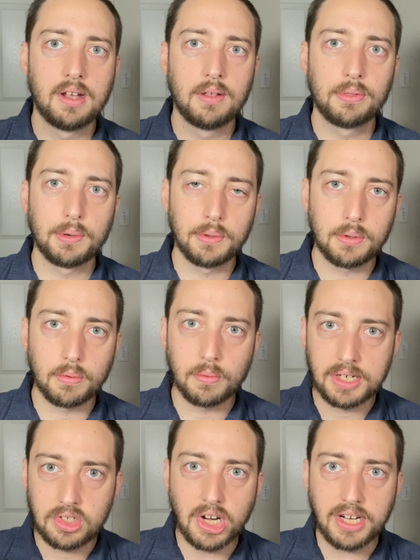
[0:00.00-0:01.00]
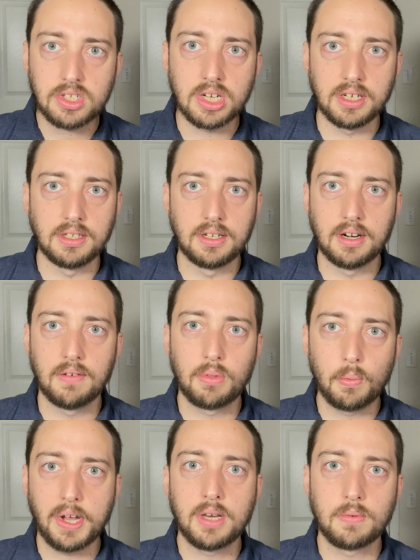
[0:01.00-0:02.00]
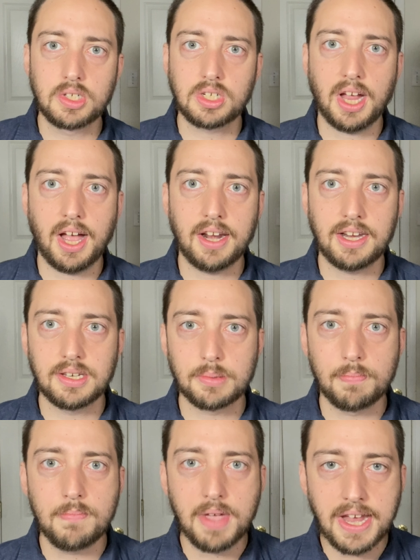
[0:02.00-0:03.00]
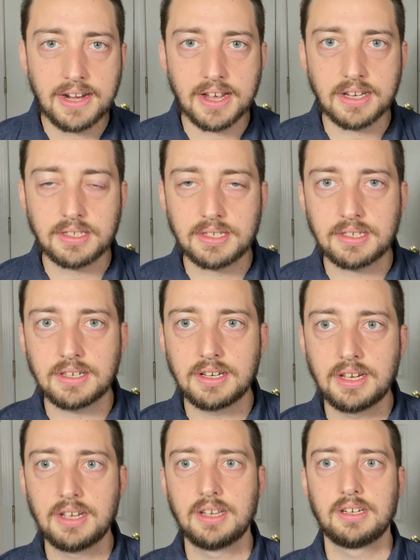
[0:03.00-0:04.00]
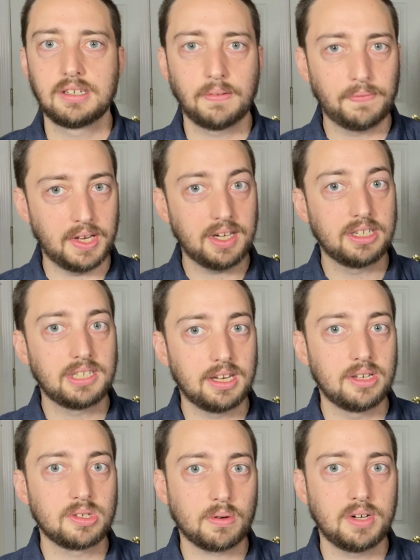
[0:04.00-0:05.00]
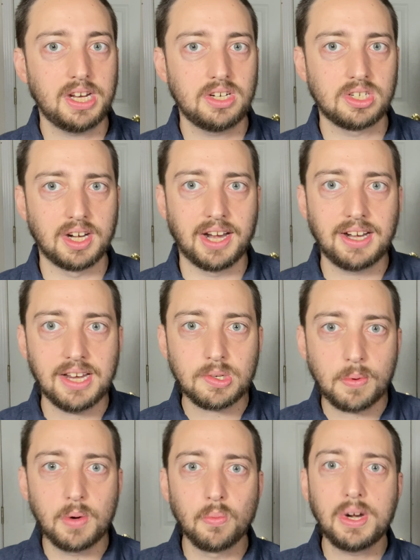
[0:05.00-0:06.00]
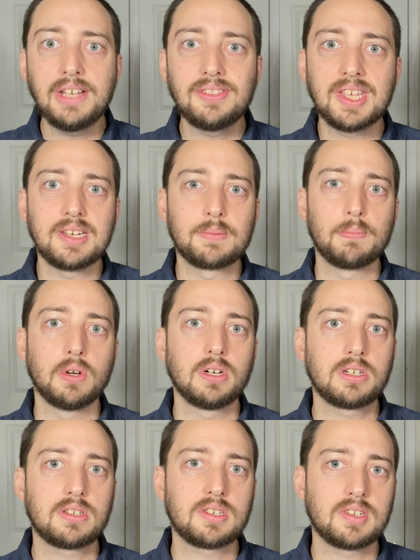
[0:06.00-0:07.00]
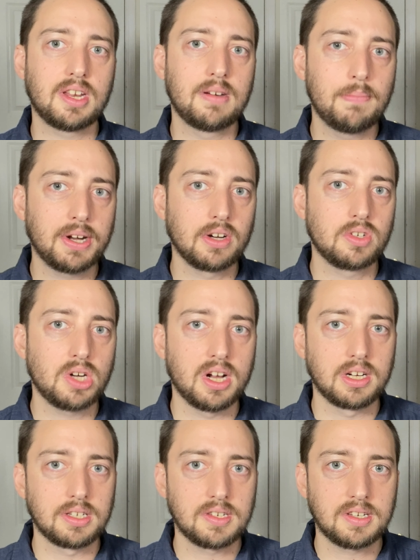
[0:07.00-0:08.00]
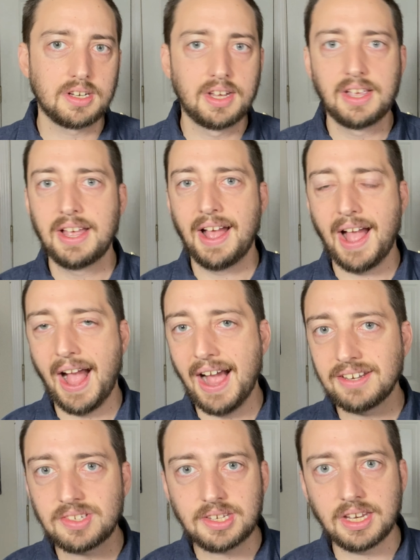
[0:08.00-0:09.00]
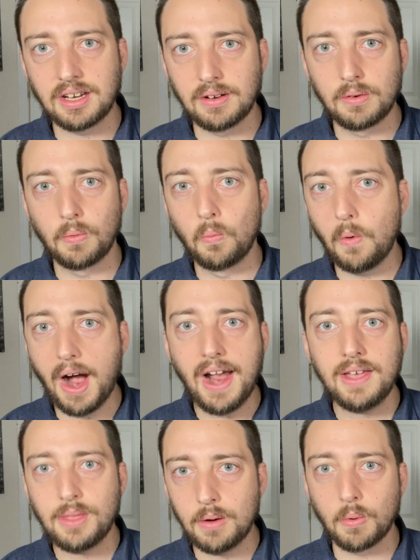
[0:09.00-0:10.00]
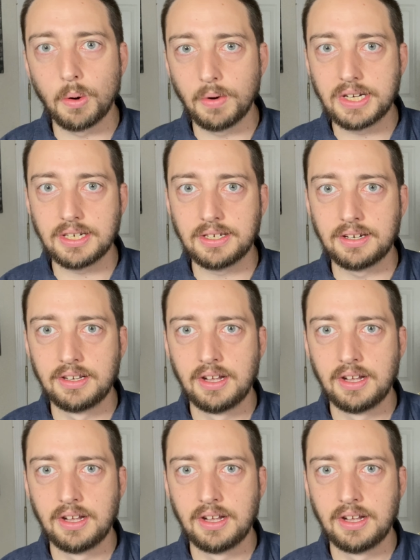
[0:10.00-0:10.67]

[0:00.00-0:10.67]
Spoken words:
through the rejection of the way in which God has made us to fit into his creation. And as we read these books in bigger chunks, asking why they were written,